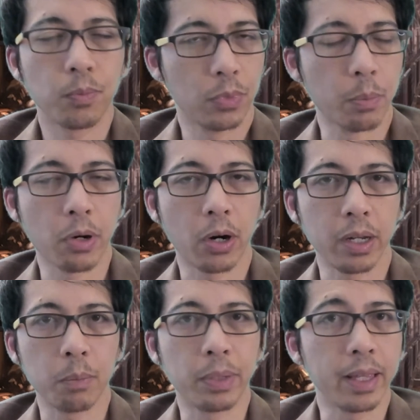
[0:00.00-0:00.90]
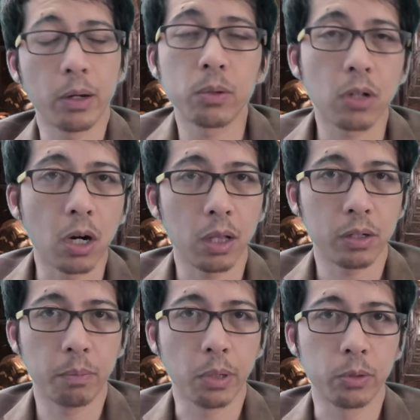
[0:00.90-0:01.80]
the party, but they don't call it a
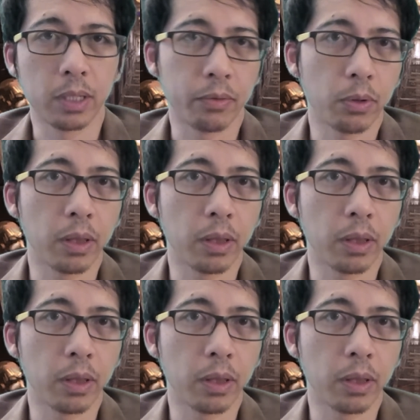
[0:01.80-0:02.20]
Bone Devil.